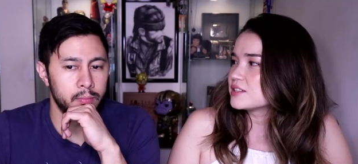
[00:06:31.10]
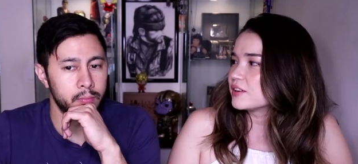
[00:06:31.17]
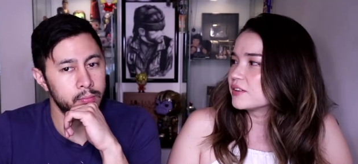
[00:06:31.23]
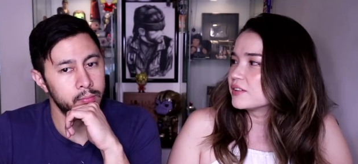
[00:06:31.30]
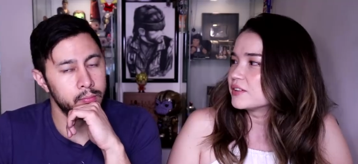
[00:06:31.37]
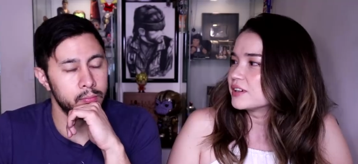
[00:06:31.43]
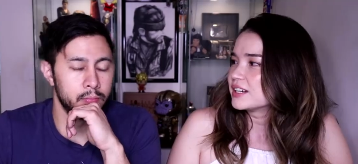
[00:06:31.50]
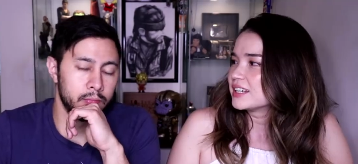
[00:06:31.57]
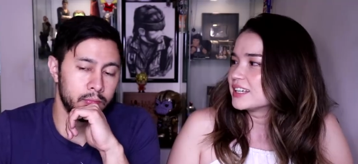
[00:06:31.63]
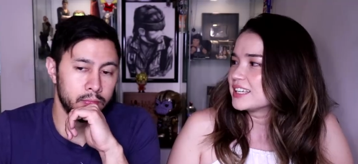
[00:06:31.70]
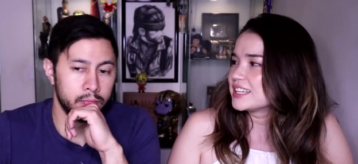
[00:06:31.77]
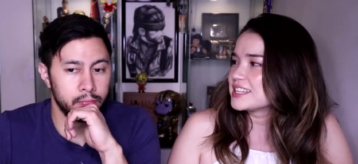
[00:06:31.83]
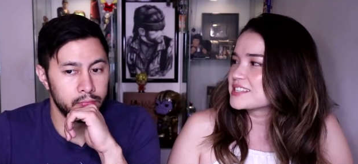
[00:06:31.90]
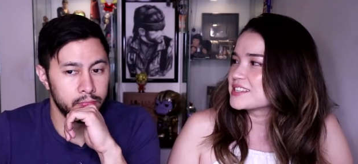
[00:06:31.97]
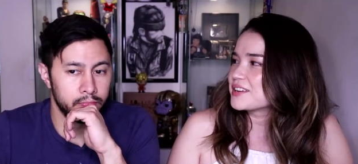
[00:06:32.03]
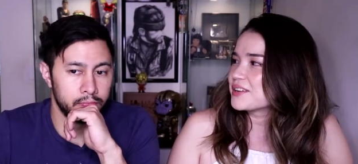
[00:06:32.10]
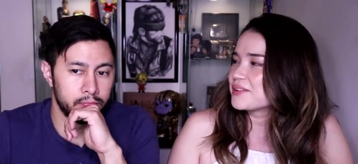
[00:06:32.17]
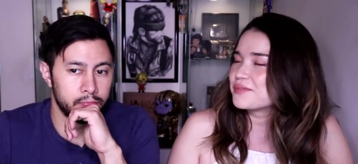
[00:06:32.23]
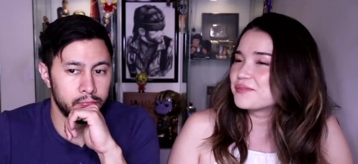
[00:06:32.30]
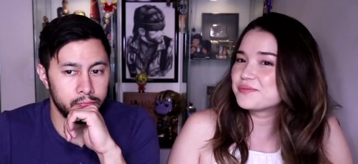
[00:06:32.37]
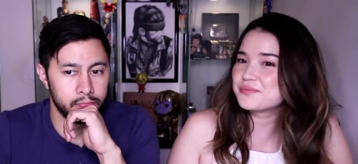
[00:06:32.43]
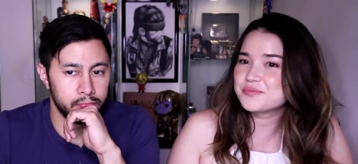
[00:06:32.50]
Speaker 1: you know, he's
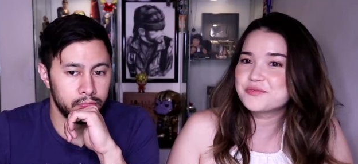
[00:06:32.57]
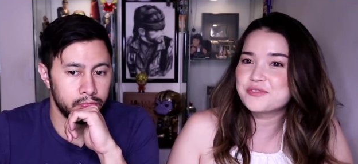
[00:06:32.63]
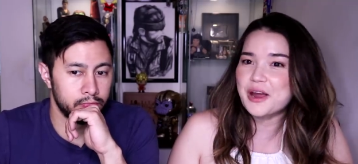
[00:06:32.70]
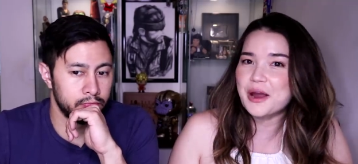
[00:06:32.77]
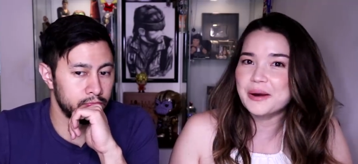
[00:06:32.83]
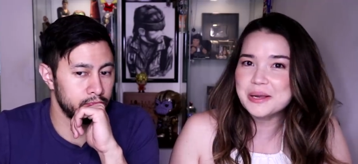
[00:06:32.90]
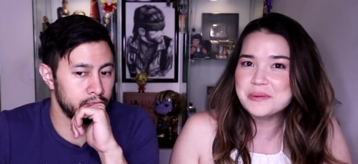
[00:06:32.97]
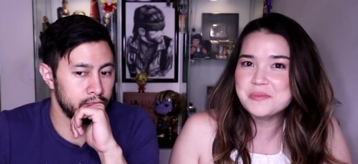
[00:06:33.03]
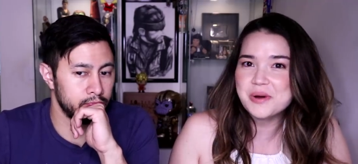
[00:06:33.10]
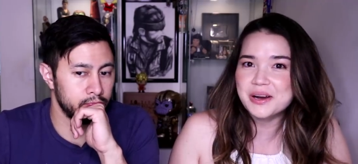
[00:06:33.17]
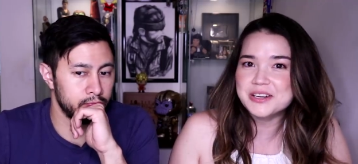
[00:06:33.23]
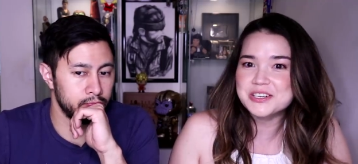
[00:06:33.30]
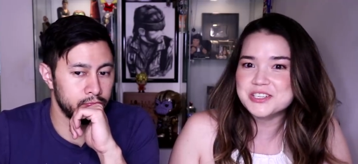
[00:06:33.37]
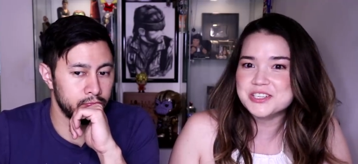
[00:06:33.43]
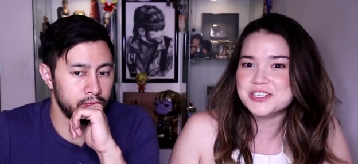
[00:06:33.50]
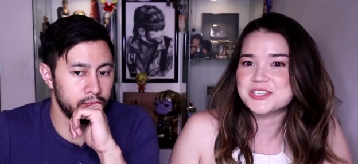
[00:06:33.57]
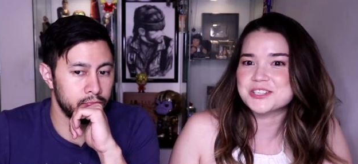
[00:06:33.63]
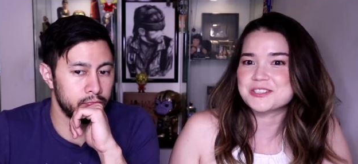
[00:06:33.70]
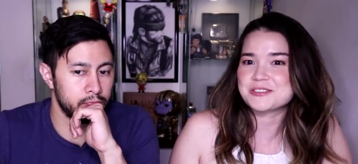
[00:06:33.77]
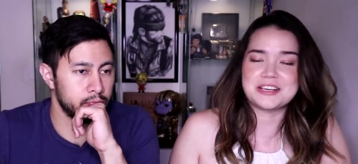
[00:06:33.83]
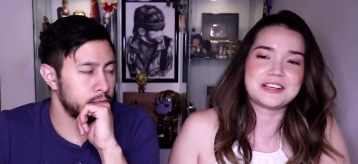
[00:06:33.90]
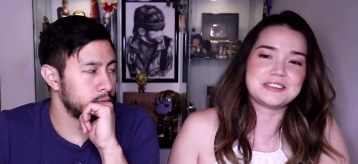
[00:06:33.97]
a very
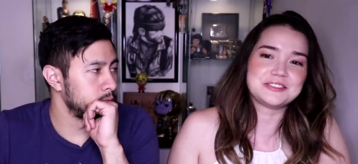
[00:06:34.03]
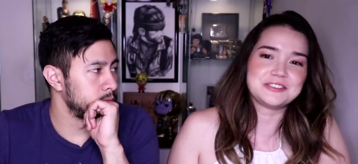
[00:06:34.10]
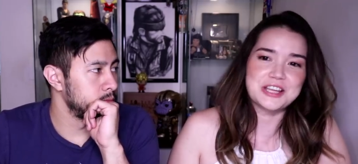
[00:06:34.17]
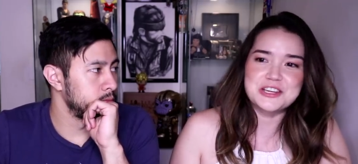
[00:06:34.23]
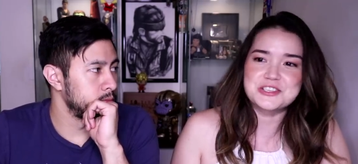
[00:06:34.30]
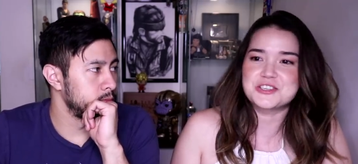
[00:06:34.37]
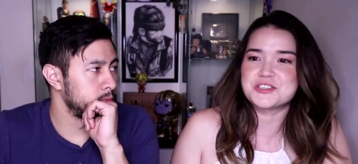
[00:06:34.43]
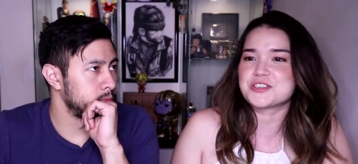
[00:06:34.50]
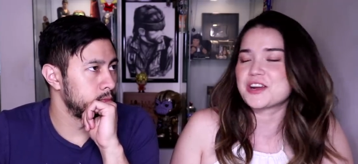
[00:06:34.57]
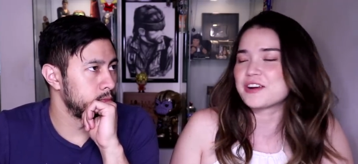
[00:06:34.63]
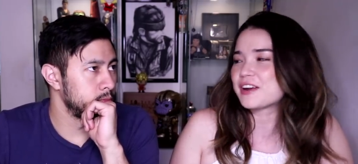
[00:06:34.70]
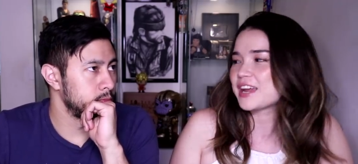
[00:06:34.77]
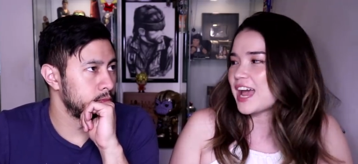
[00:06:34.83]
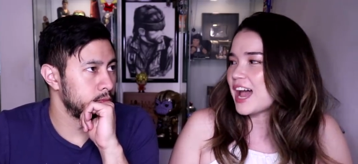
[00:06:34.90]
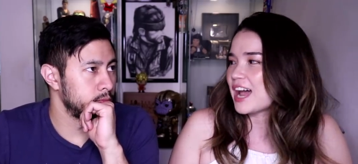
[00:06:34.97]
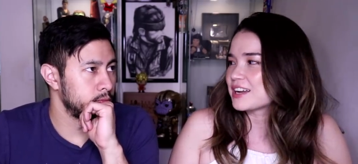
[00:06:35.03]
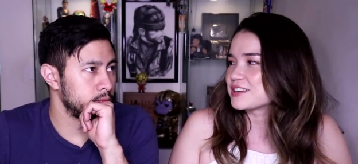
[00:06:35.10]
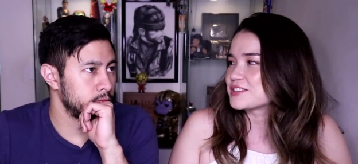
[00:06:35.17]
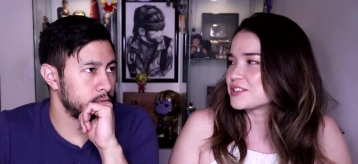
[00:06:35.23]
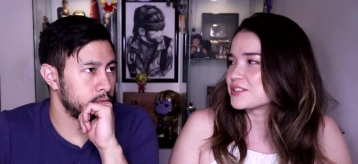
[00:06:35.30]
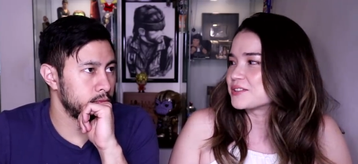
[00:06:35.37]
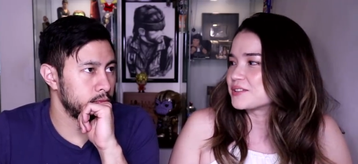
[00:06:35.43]
much a legendary
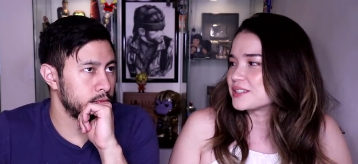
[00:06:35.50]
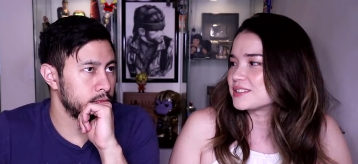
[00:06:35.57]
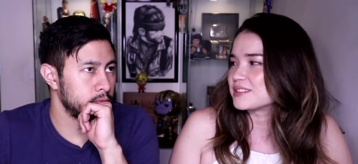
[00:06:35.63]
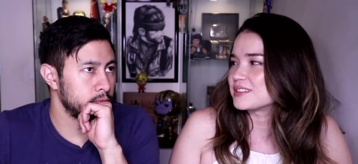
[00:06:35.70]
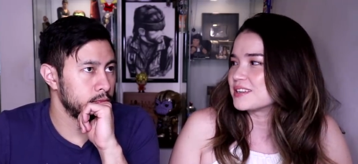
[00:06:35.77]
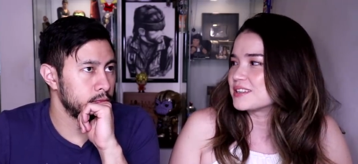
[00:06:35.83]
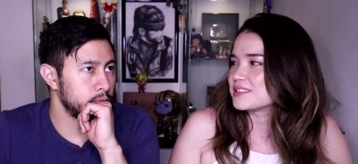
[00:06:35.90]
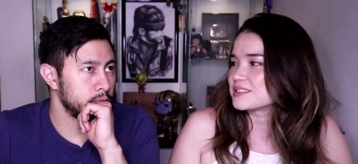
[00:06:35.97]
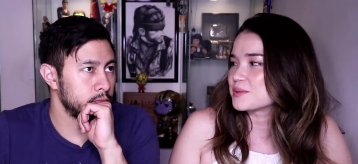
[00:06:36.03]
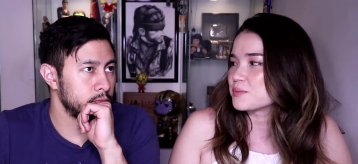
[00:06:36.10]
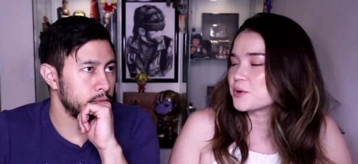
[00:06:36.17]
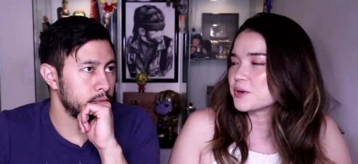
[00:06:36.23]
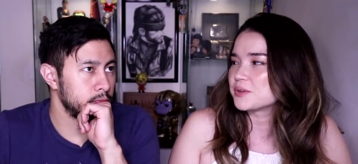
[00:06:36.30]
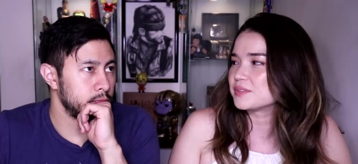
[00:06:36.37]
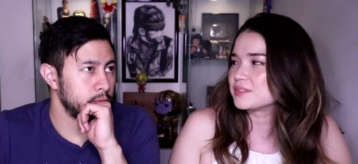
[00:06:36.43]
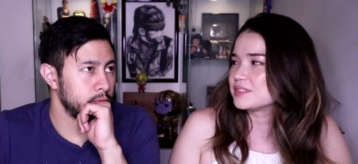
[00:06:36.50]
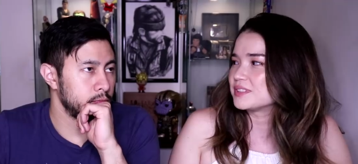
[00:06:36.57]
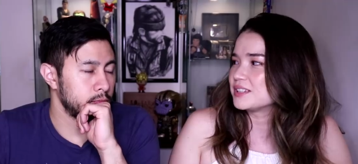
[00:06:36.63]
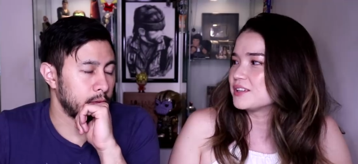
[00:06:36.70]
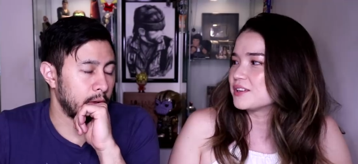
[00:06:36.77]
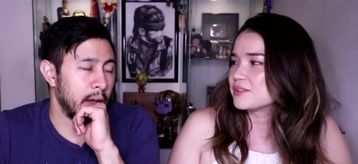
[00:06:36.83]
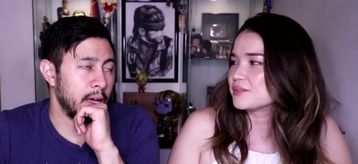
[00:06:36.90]
actor and, and someone,
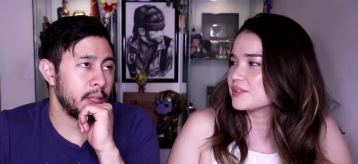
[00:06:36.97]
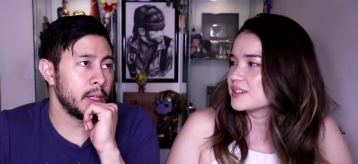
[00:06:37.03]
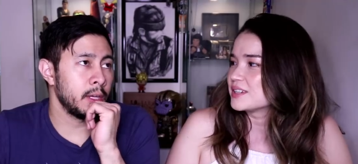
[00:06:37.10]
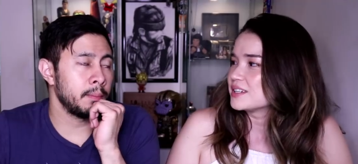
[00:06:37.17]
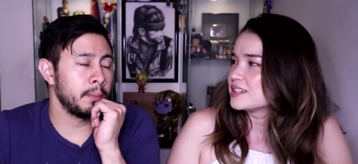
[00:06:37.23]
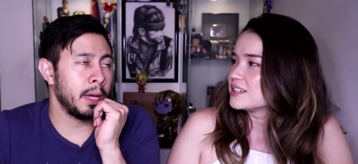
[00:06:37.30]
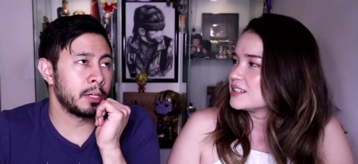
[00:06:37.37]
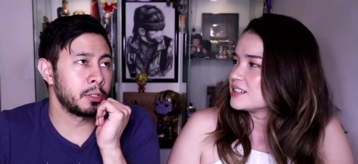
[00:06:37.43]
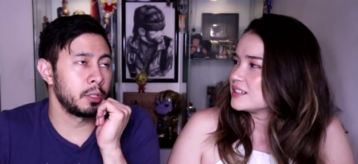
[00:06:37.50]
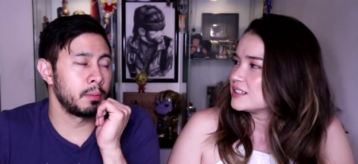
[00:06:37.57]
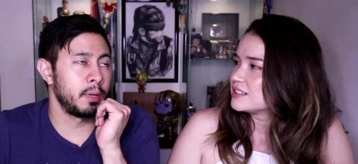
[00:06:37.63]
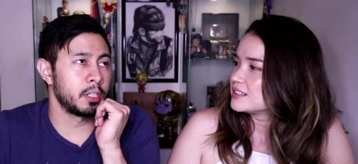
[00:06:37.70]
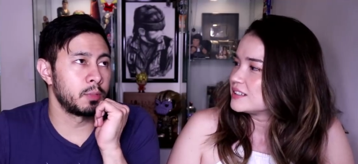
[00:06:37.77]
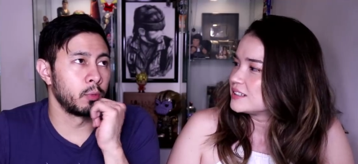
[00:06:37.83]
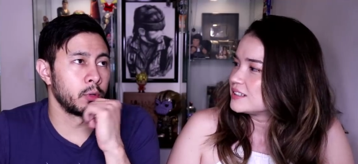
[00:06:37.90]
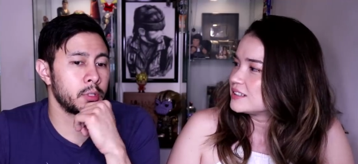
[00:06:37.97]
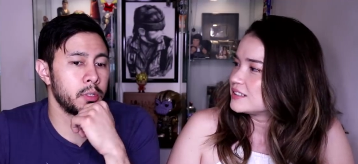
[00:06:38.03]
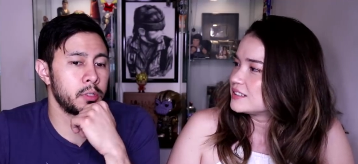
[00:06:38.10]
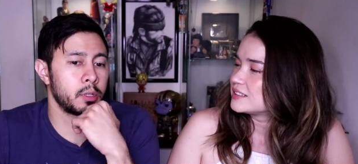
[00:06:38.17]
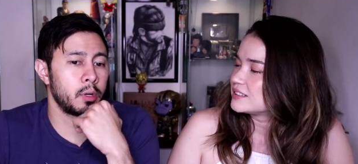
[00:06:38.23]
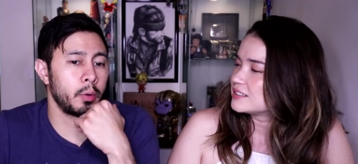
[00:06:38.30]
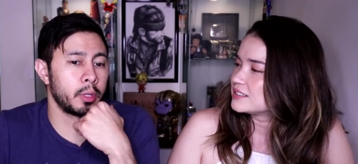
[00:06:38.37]
you know. I
Speaker 2: think it actually makes more
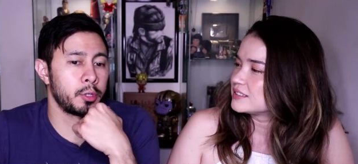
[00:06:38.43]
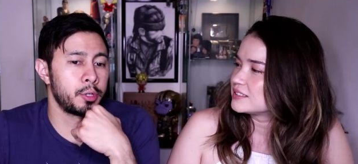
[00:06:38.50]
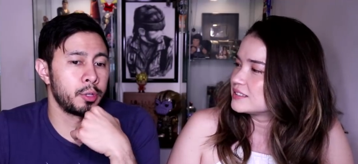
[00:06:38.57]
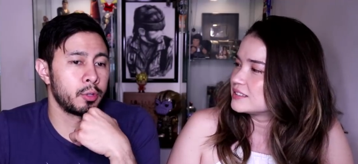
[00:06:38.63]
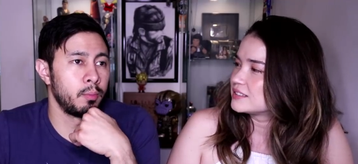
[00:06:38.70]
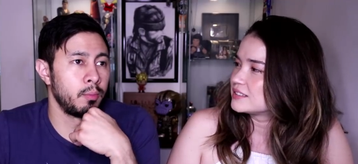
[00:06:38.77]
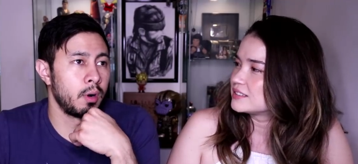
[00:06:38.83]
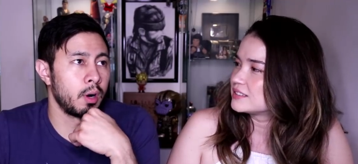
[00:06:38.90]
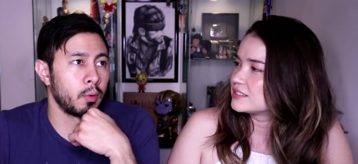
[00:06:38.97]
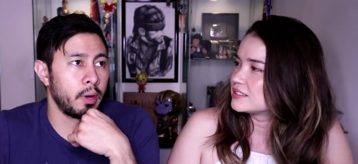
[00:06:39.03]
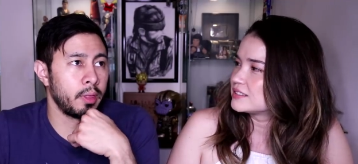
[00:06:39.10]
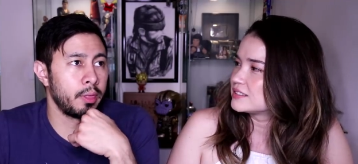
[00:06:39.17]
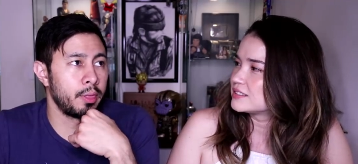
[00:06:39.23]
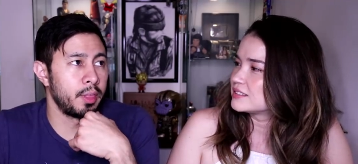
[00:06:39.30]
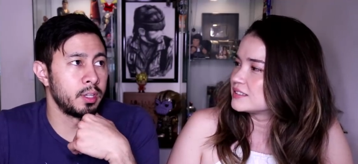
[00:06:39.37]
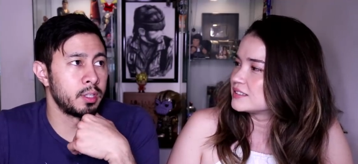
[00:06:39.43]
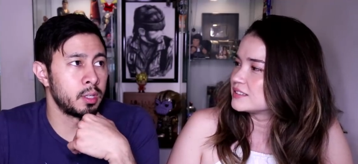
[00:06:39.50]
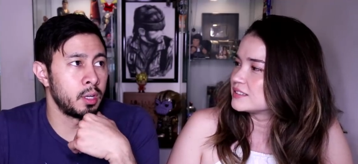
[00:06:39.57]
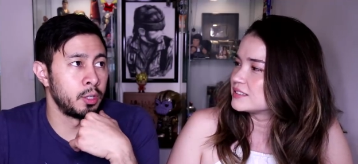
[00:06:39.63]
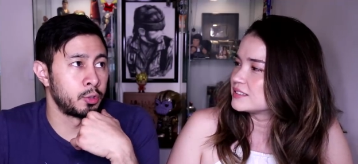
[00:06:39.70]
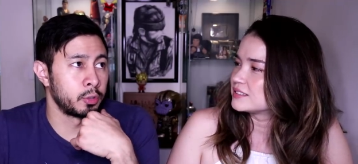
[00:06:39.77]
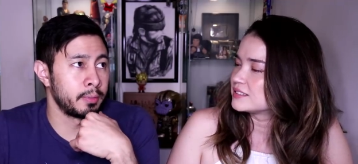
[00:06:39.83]
sense to go with Ajith Kumar rather than
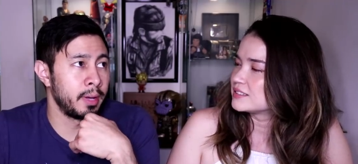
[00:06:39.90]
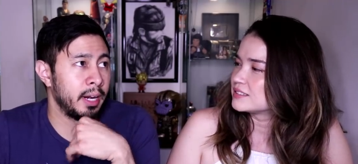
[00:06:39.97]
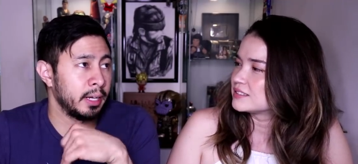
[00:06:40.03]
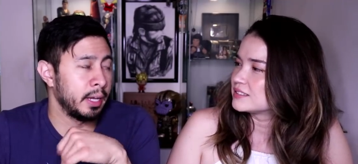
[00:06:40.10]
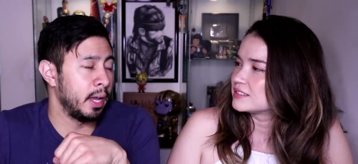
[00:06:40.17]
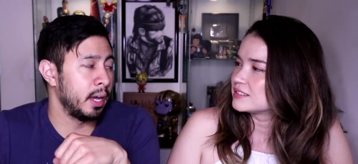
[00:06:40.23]
a dramatic